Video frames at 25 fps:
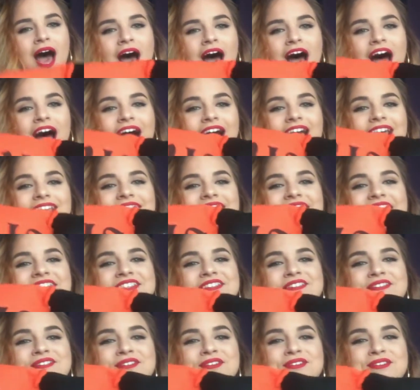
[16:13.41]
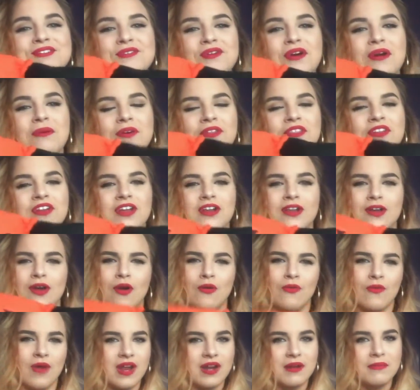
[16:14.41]
I think these are adorable. They're gonna
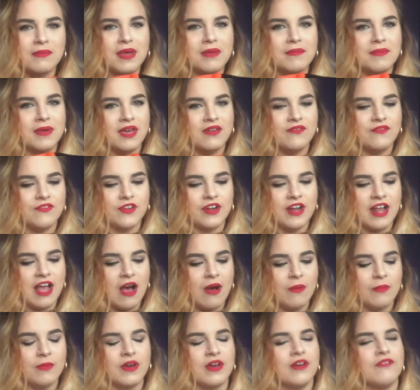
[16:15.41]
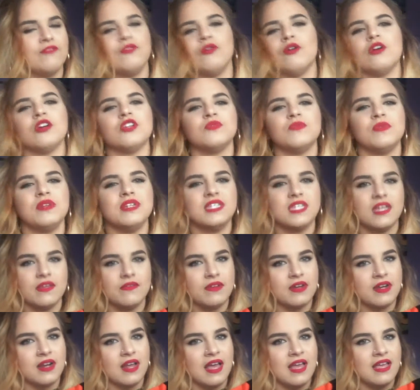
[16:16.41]
go right on my bed for now, but of course when
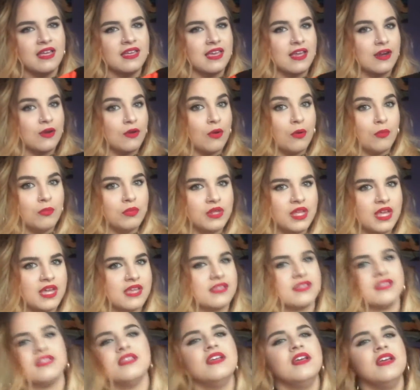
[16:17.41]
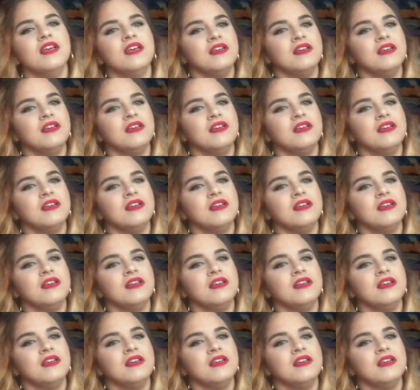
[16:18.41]
David and I get our own place,